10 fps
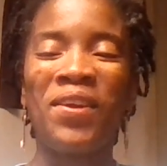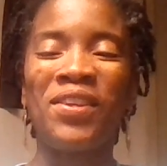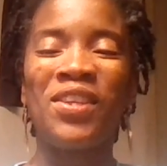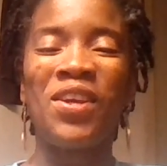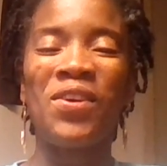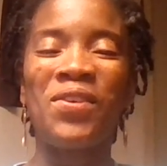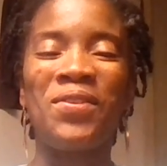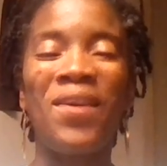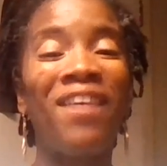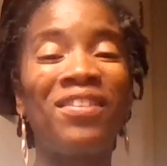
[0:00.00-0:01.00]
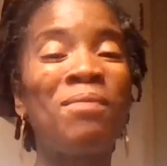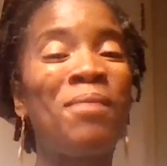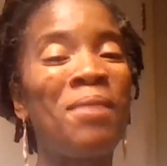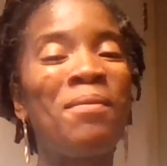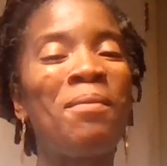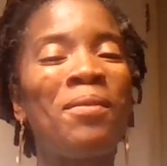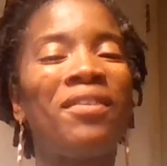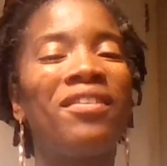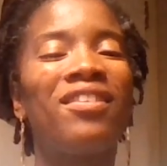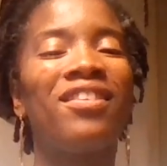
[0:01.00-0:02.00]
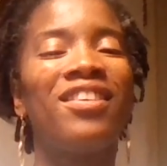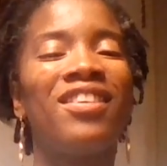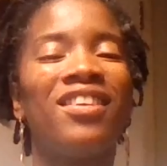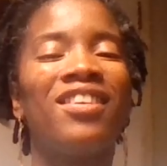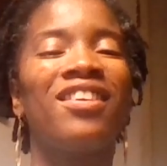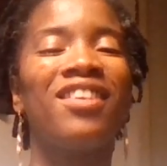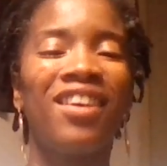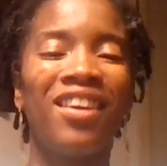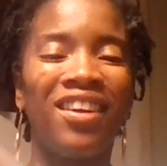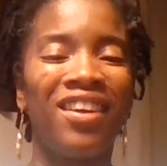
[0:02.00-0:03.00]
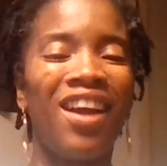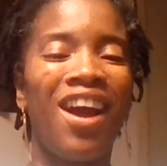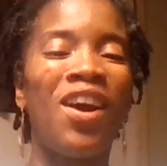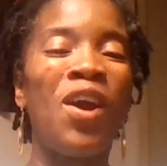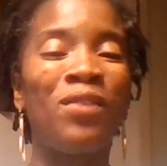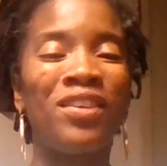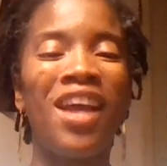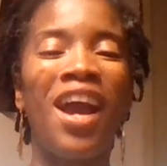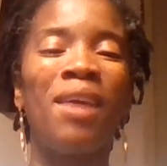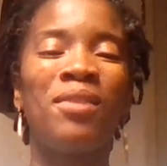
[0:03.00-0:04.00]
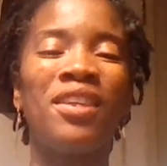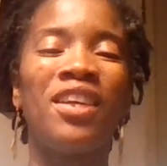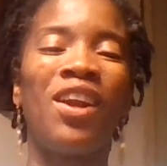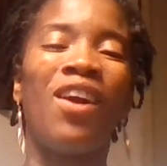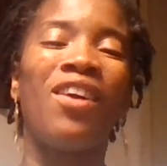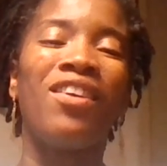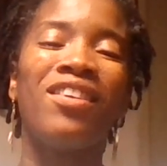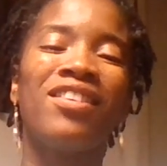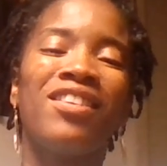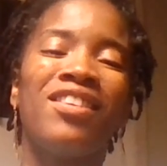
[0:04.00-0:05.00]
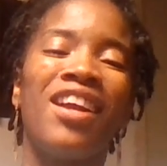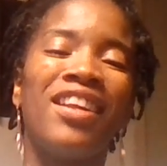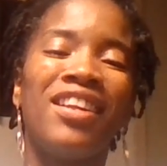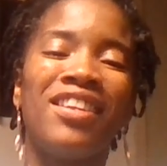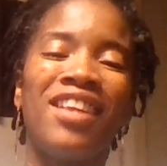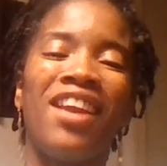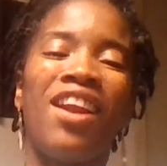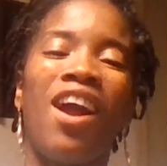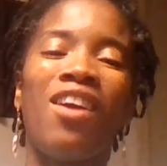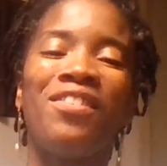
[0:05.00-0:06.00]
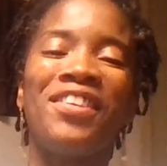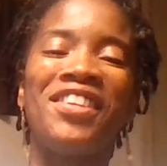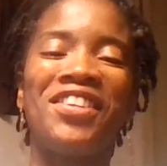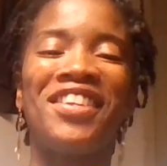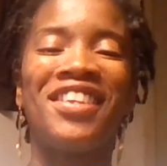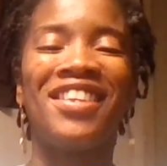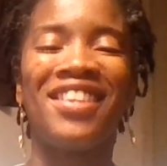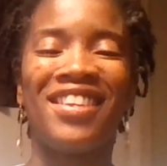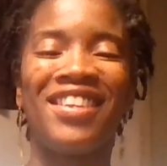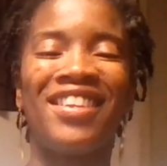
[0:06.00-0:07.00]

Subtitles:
So you have to be a member to over time to get our studies and our resources.